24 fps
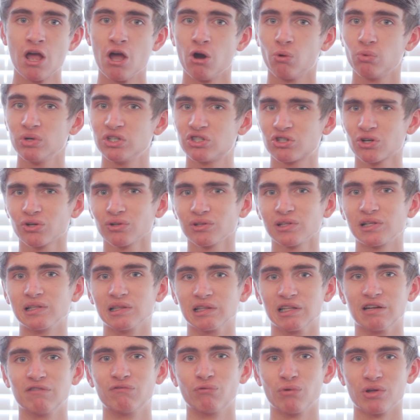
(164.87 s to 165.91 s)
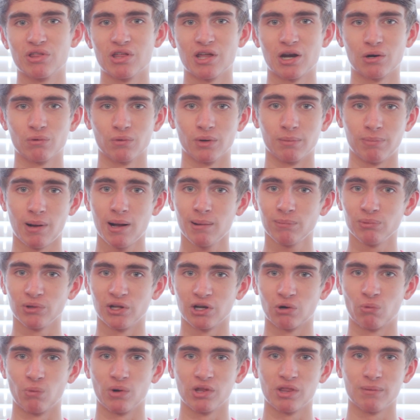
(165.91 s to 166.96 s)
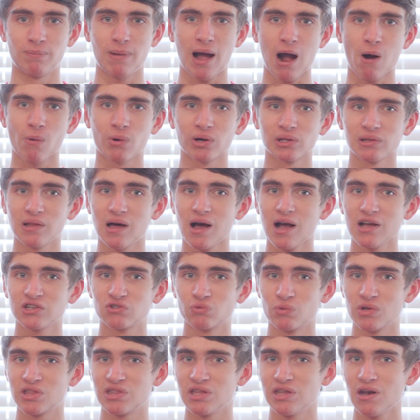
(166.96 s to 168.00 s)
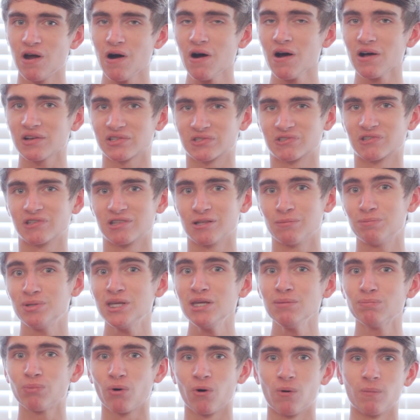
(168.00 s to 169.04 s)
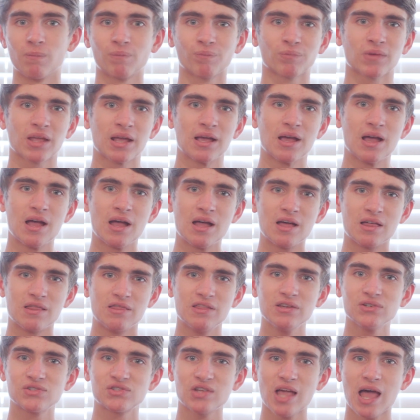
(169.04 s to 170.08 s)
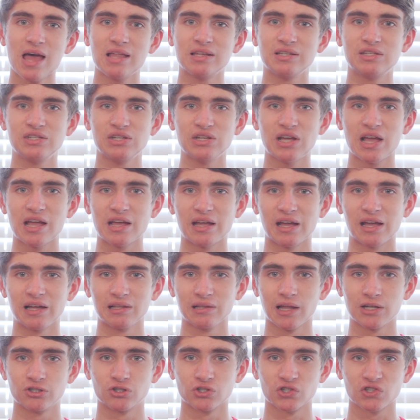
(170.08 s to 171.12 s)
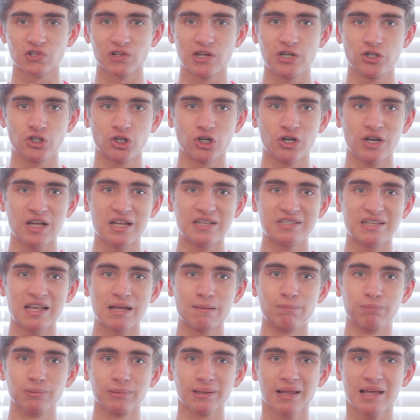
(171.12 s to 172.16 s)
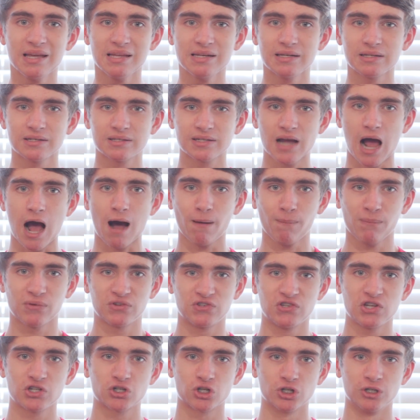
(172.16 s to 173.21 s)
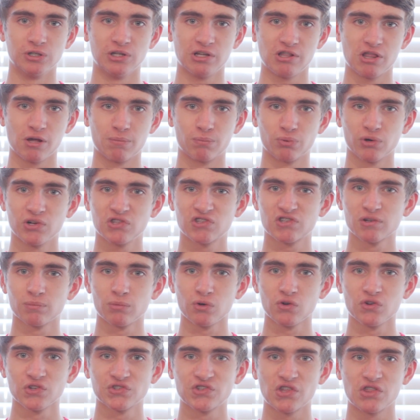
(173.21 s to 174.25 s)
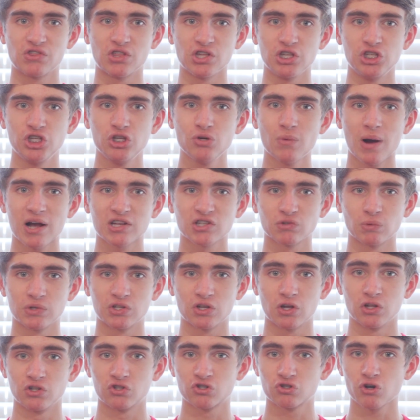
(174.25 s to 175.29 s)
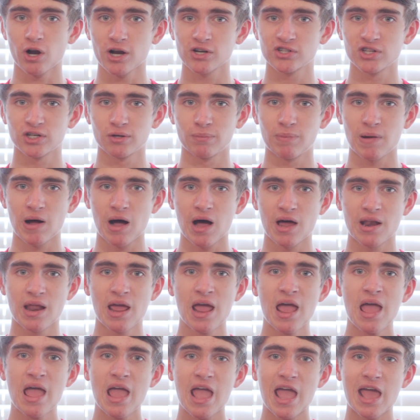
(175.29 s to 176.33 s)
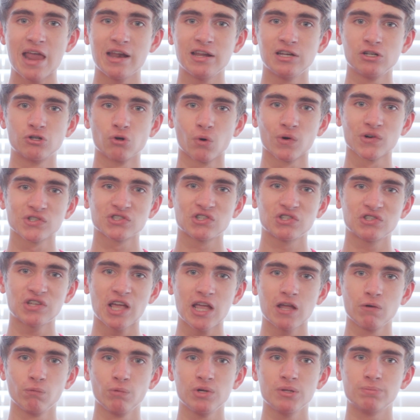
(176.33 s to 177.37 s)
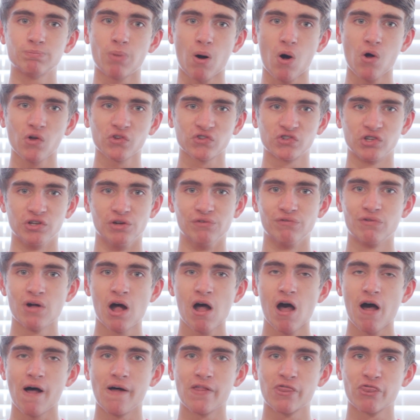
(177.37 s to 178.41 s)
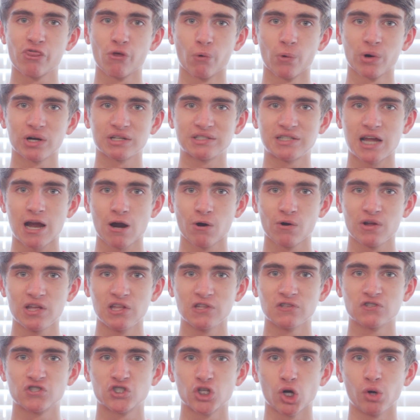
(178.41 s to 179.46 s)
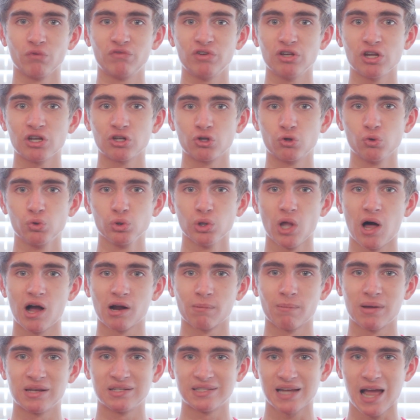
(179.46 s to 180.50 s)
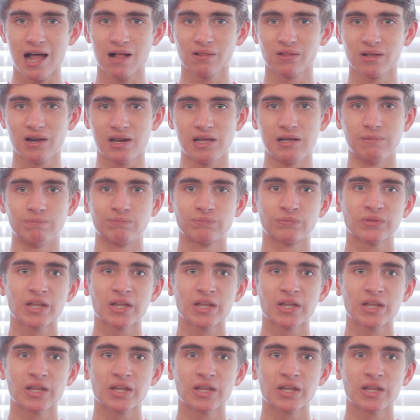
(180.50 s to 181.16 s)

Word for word: We surely live within a republic where the power lies within us, the people. This NDAA legislation is a blatant opposition to the principles that the U.S. was constructed upon and endorses a repulsive, authoritarian Soviet gulag mentality.